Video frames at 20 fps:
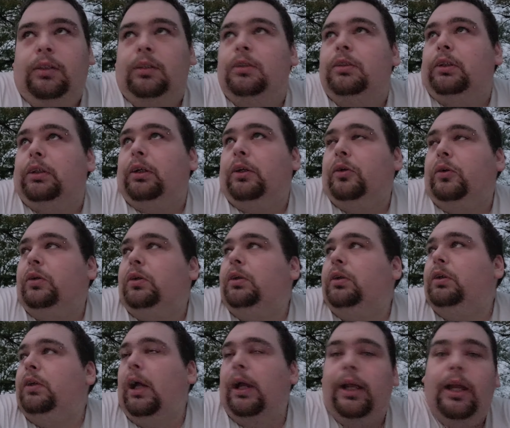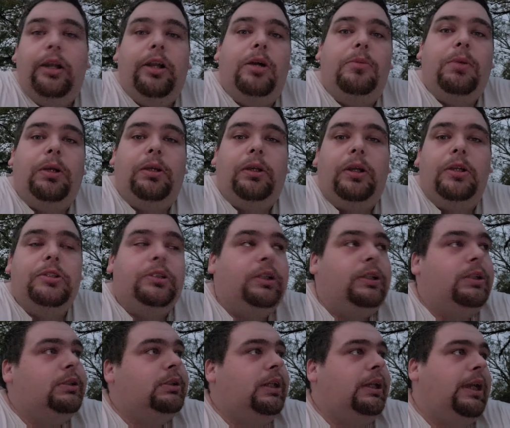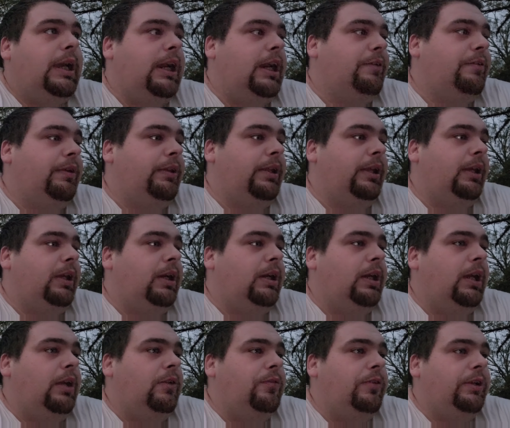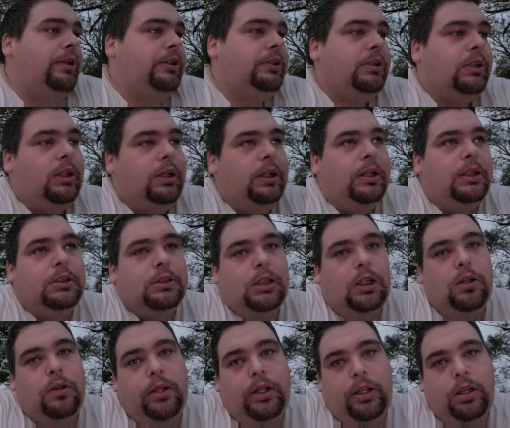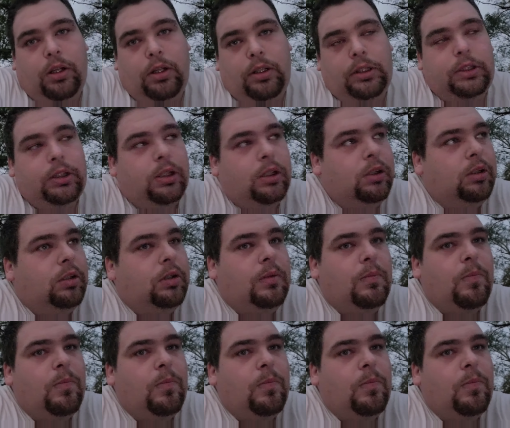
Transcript: So I got all my groceries. I got everything I need for the truck. It's already on the truck.